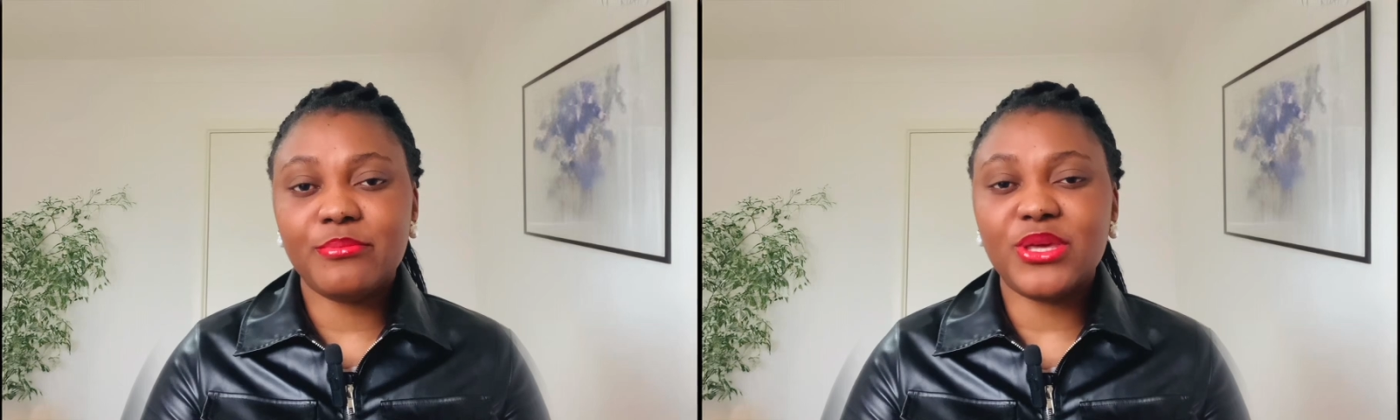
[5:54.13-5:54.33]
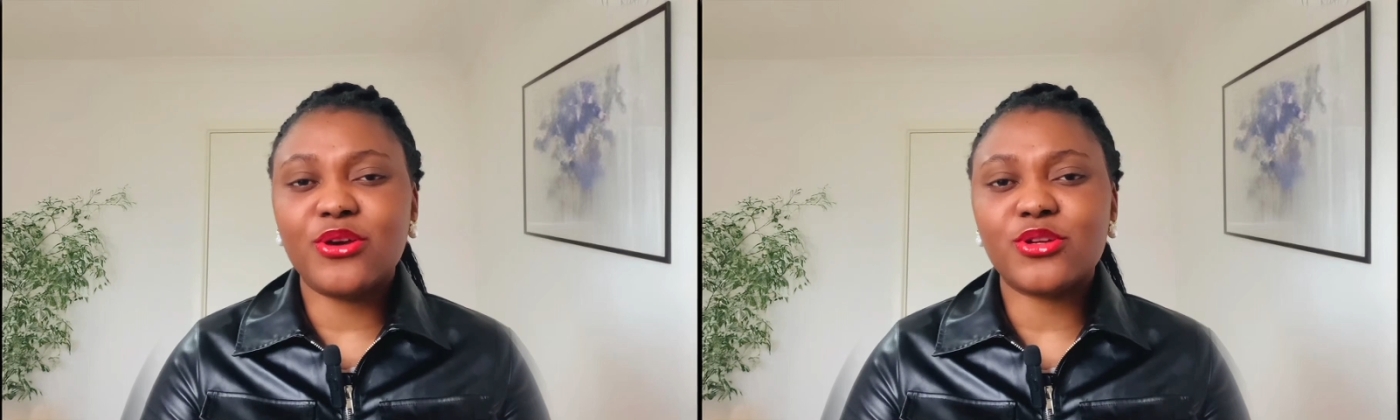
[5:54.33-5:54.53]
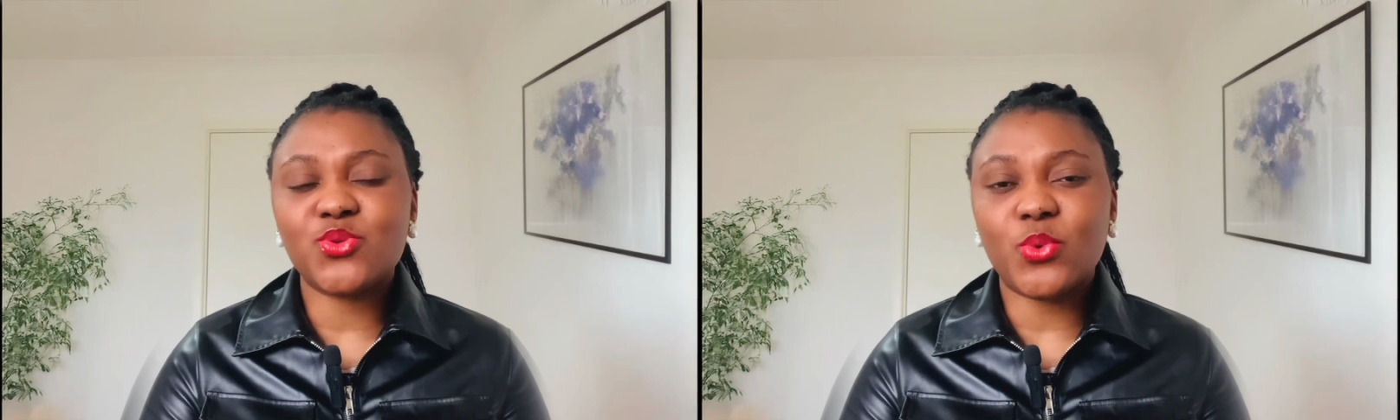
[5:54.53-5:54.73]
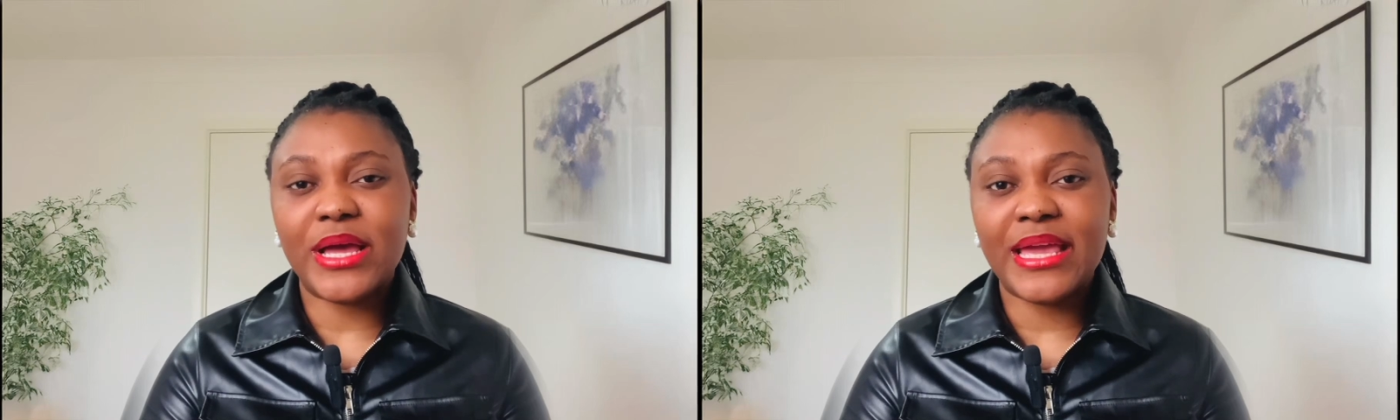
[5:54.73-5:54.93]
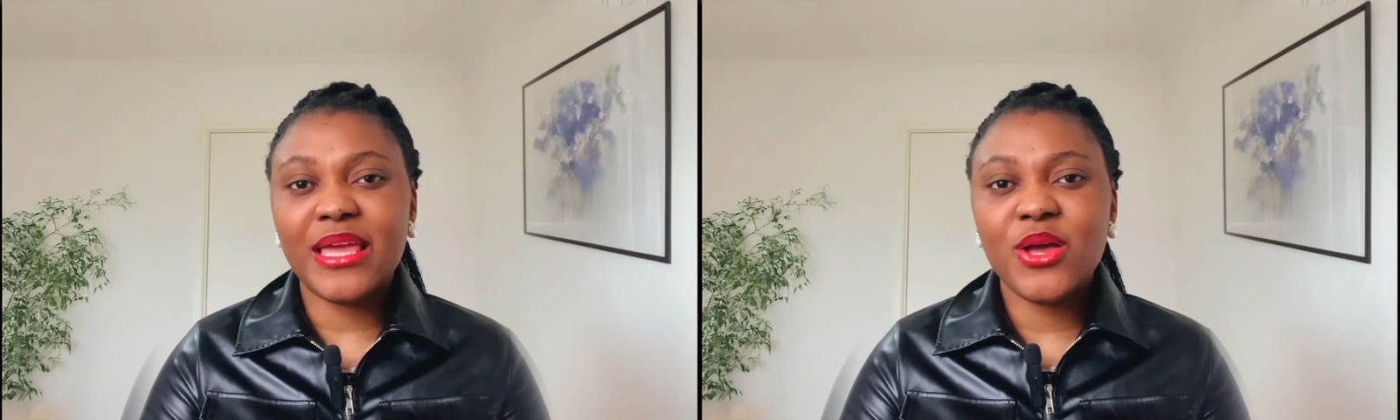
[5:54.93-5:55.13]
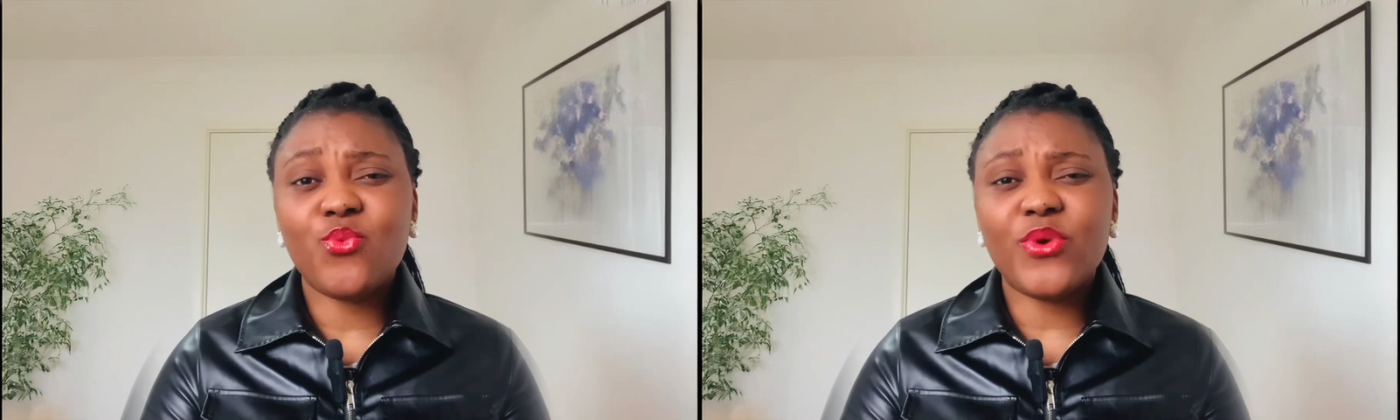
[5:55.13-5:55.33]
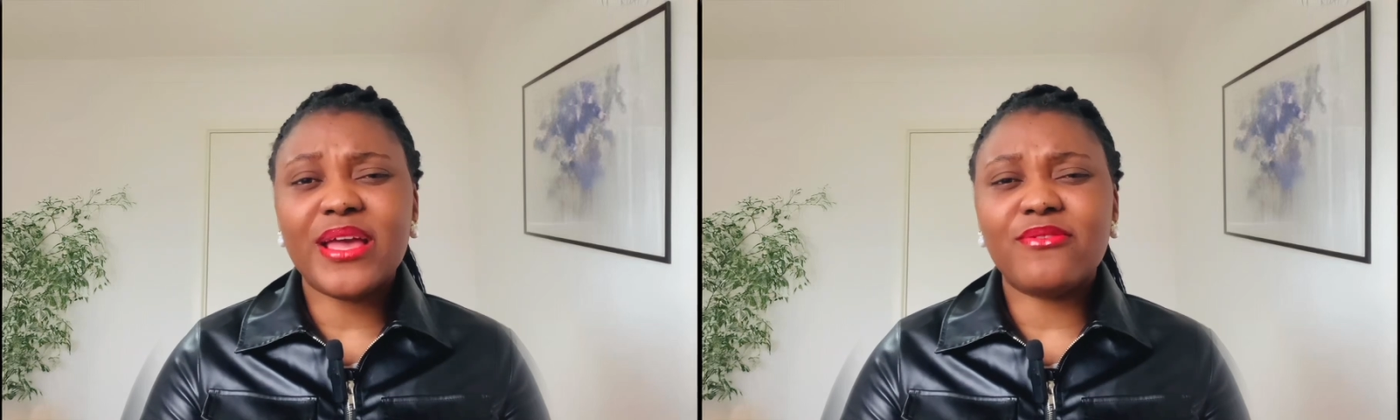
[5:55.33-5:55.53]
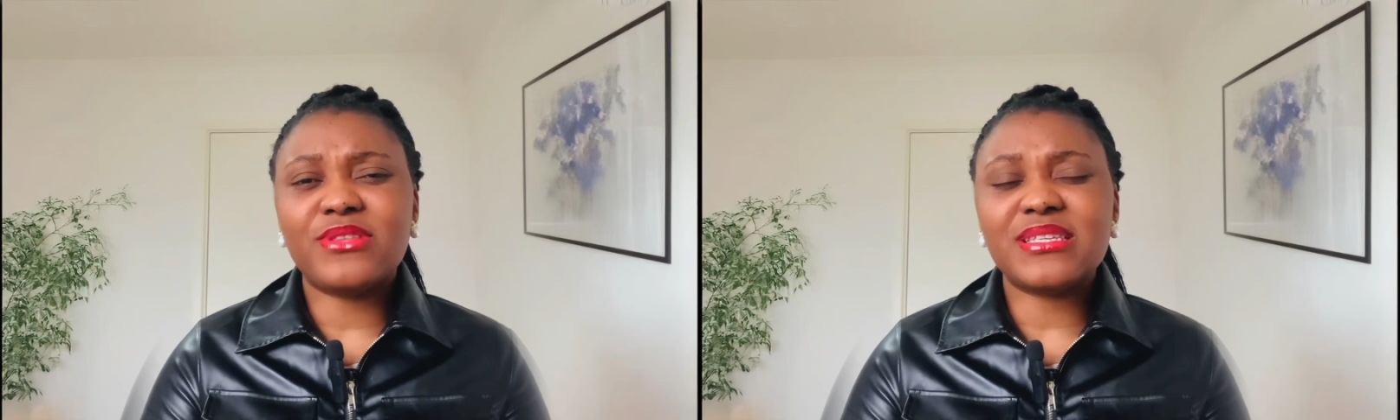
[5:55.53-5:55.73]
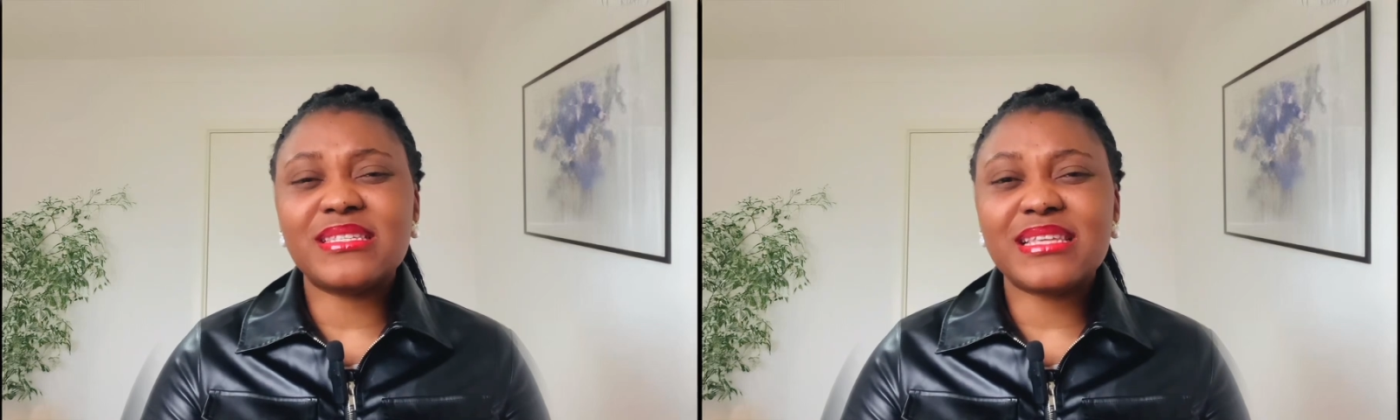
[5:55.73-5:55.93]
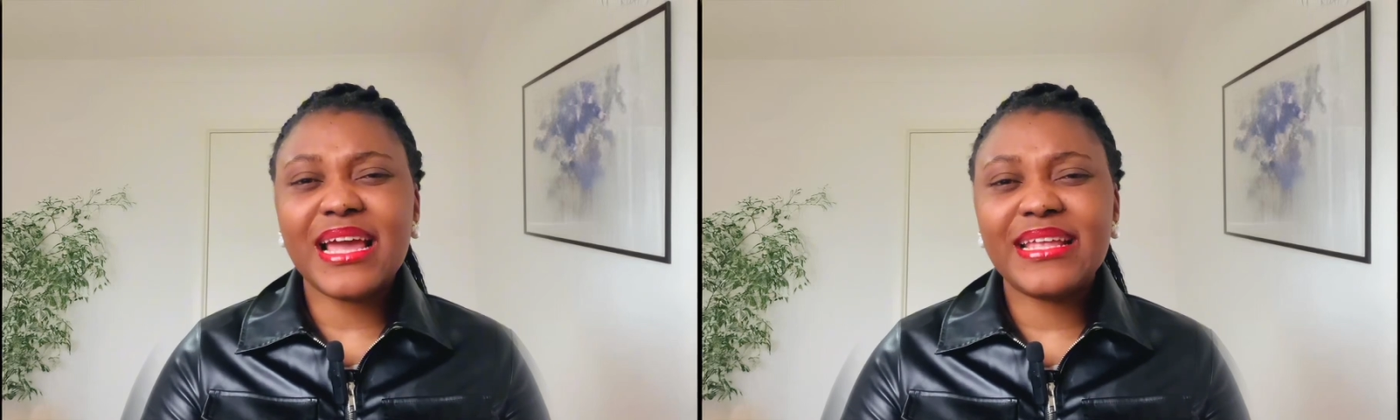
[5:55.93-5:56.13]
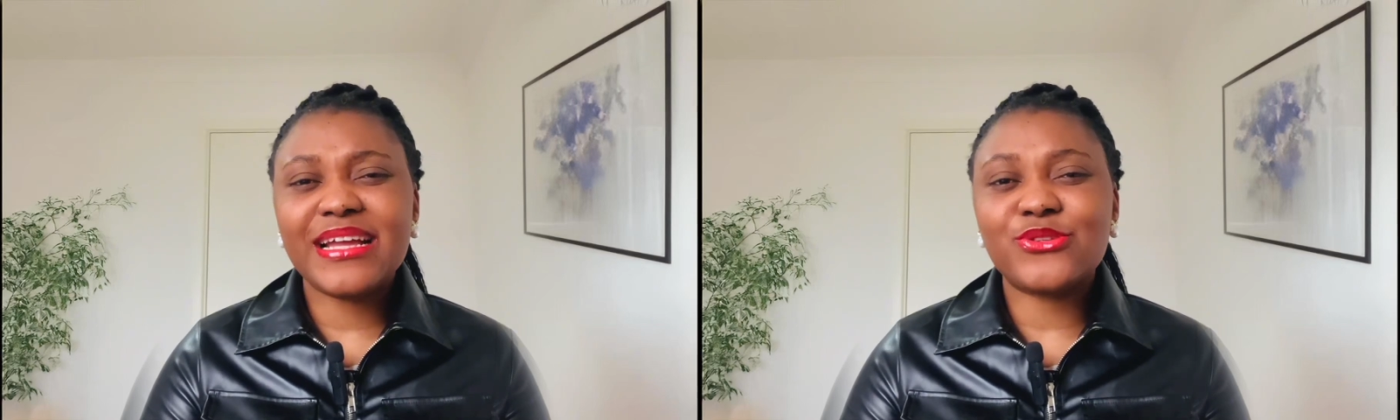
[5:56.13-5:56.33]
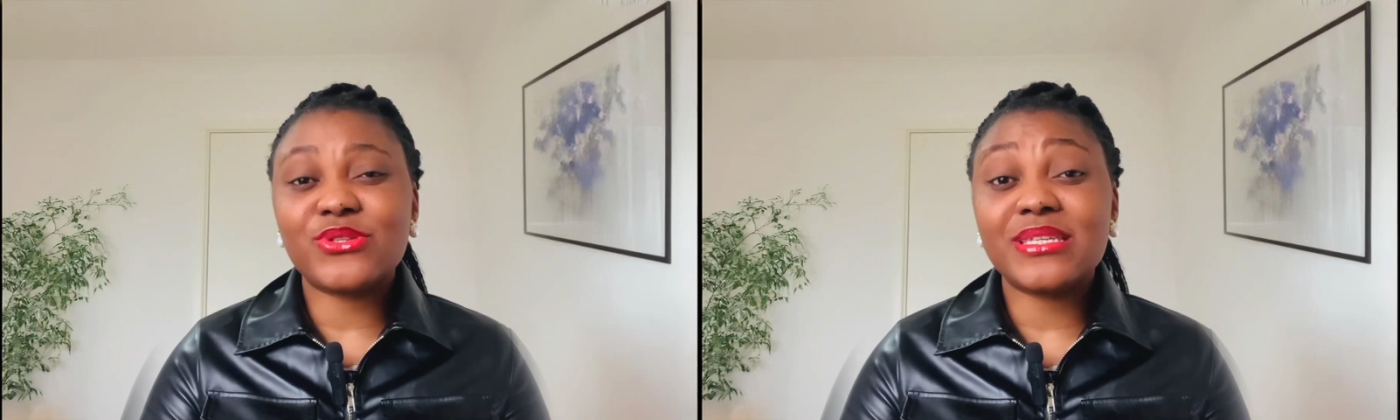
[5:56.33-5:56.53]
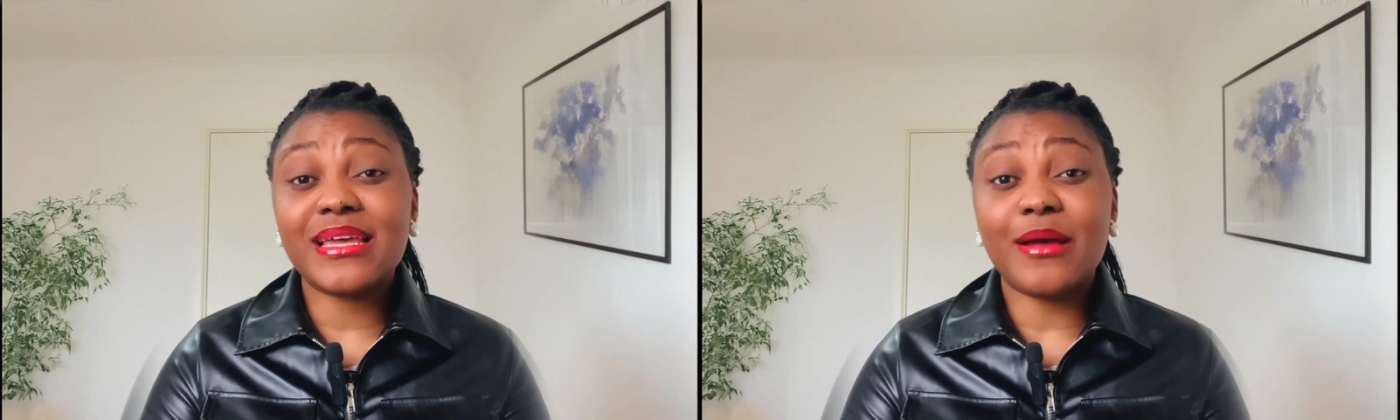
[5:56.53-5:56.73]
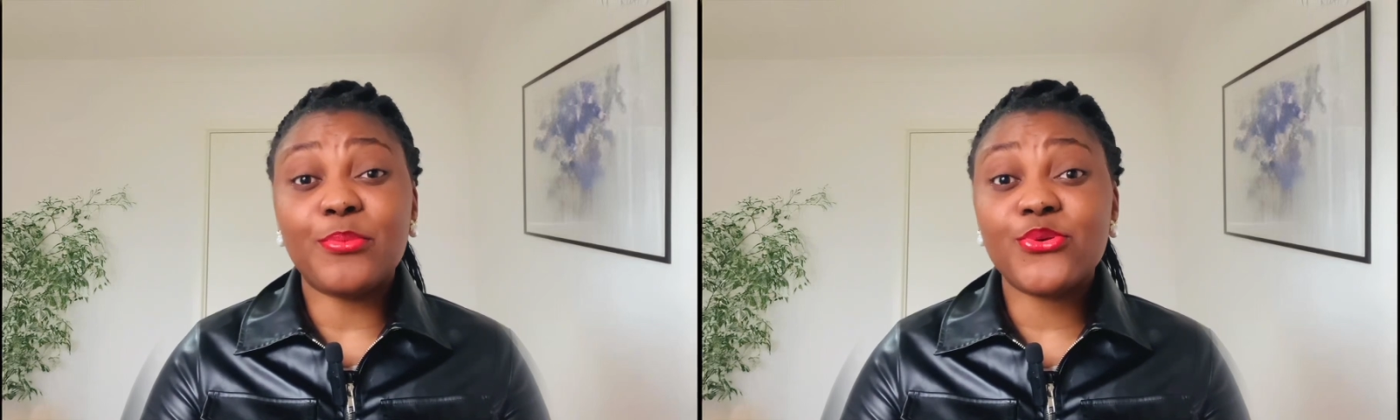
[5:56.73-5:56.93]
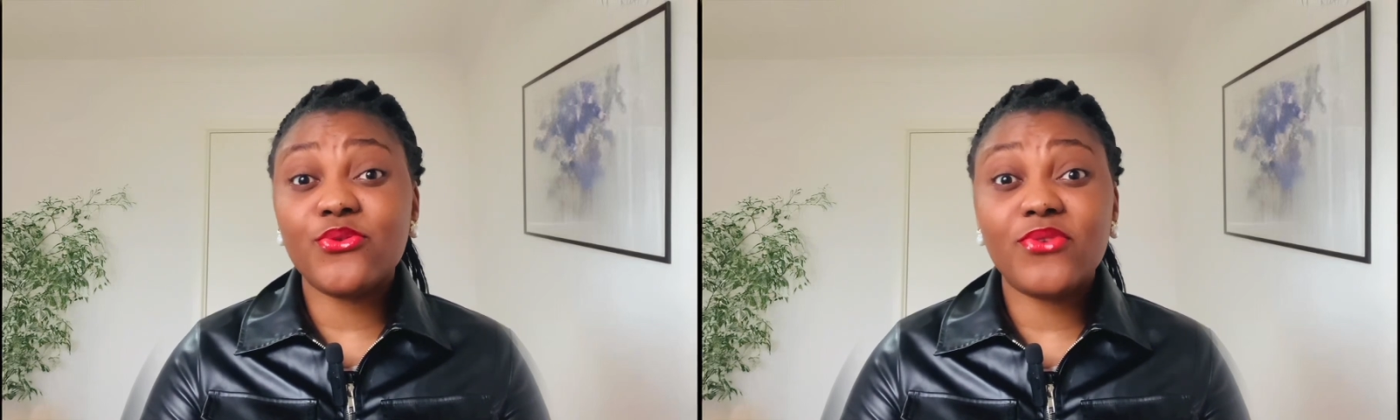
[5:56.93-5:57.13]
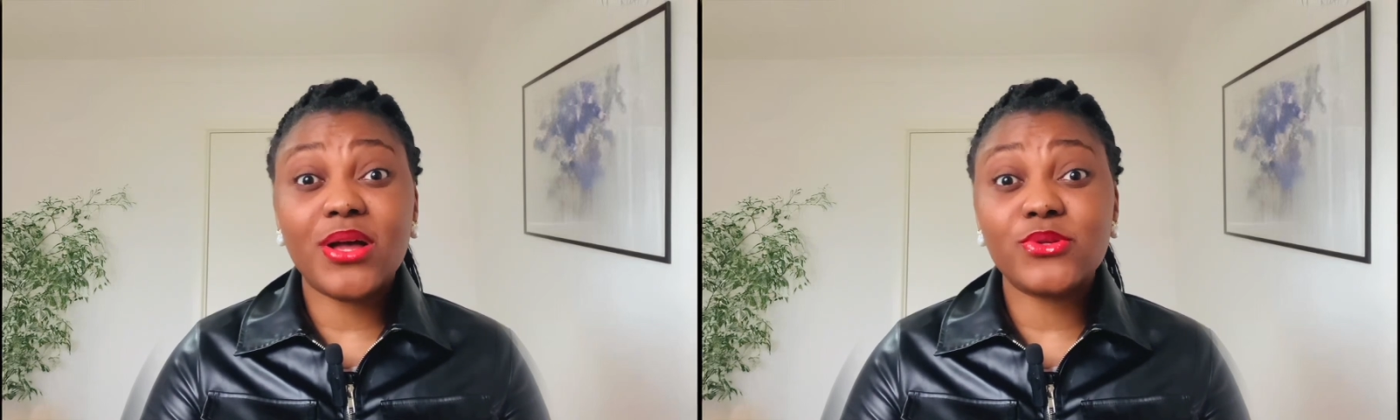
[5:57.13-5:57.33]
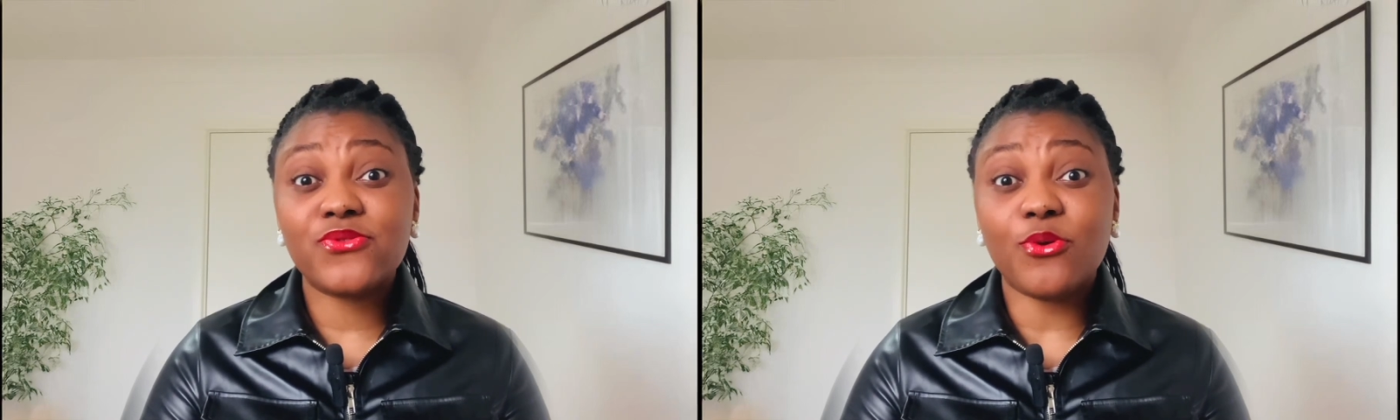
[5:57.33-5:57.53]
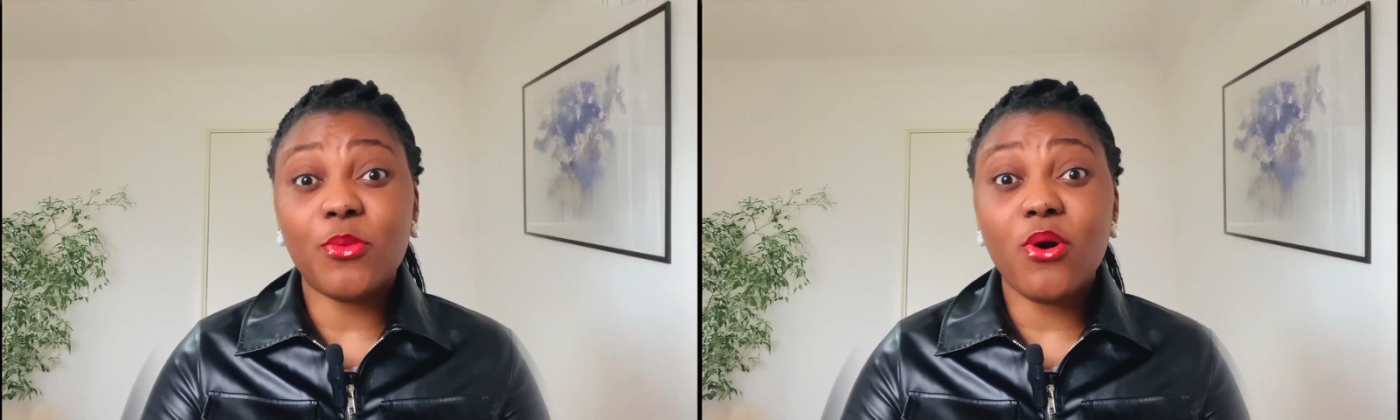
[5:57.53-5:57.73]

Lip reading: Because why? We have decided to seek approvals from